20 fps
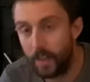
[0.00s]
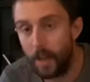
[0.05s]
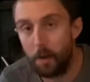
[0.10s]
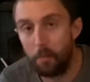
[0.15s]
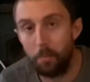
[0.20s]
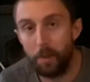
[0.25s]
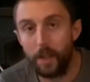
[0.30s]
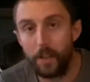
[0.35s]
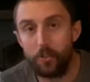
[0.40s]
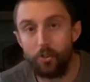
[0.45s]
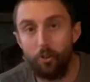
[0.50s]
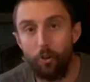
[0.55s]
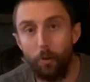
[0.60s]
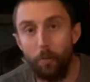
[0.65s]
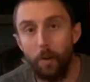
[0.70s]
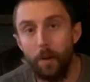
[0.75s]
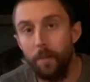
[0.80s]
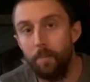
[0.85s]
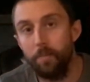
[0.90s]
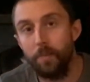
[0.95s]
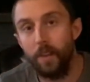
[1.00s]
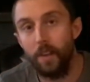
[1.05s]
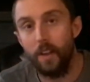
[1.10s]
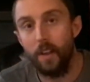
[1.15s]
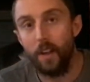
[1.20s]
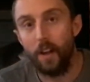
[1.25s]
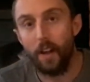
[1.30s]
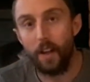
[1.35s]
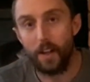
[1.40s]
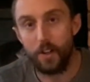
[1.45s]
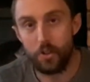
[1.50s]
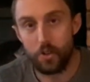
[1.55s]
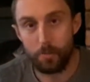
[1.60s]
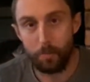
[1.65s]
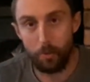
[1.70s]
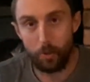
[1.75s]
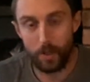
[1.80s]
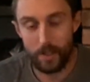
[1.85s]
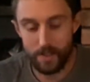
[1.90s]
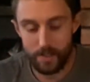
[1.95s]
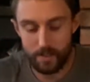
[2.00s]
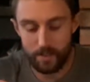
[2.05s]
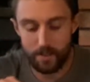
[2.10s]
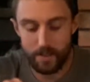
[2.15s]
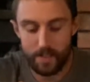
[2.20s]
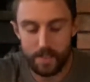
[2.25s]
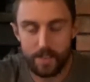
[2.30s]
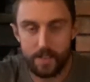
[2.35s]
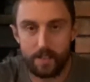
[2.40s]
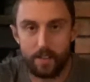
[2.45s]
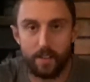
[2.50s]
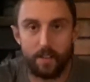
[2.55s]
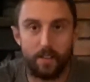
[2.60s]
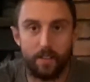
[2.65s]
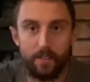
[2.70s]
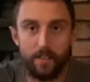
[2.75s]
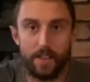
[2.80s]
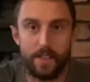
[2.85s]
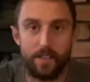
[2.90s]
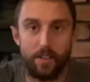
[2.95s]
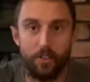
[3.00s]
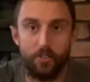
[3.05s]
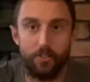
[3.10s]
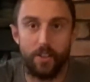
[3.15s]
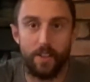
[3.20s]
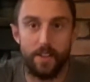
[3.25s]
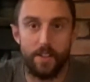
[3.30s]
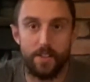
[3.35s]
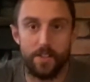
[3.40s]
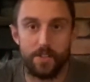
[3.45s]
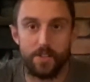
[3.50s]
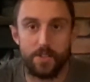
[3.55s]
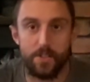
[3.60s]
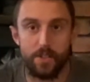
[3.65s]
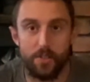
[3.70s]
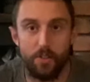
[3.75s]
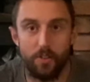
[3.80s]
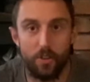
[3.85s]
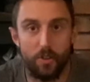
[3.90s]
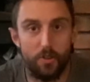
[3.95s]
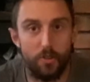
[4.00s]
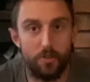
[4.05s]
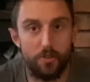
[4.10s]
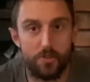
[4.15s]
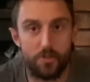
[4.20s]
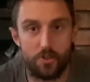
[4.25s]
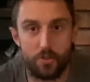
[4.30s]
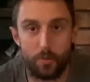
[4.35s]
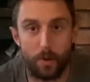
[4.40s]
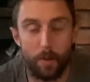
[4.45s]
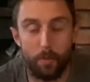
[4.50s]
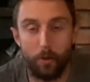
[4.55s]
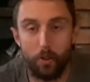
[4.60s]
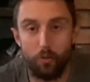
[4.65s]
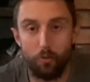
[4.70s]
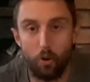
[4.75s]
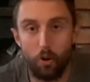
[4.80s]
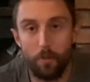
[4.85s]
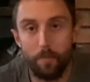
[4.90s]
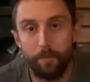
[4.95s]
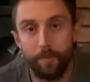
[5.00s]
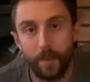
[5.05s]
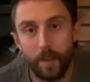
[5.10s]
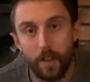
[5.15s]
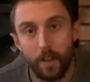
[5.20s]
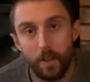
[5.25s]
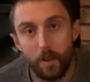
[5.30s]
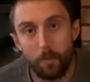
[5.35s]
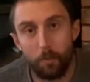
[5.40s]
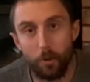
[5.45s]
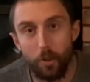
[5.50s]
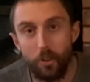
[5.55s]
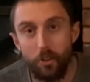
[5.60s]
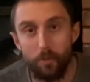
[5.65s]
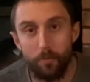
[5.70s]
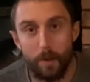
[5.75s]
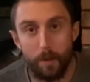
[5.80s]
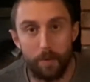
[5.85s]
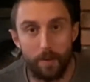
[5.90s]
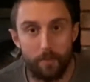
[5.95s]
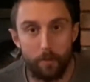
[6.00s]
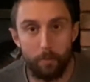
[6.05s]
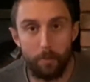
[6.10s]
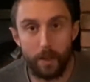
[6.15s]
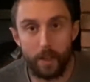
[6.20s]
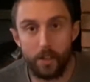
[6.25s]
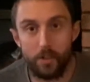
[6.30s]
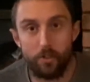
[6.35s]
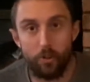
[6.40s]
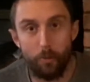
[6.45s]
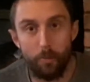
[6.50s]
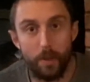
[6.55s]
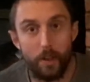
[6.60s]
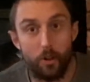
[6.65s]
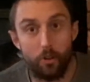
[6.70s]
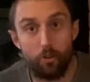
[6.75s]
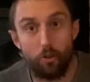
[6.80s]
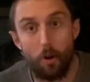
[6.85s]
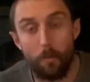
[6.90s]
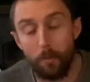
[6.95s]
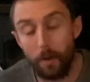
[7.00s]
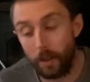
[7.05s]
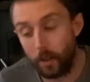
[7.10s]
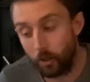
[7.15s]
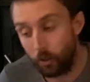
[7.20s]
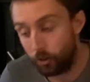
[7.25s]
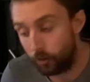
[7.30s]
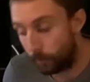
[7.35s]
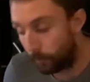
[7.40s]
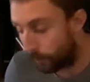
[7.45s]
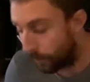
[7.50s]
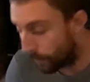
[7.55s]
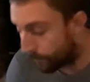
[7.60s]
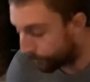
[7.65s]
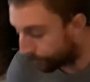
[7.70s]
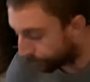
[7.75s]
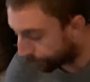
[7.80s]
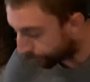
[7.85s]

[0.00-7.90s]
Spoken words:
get a bigger tub, and I just put it into these little tins to use just when I'm on the run. But you could maybe have a bigger tub in a drop bag or something,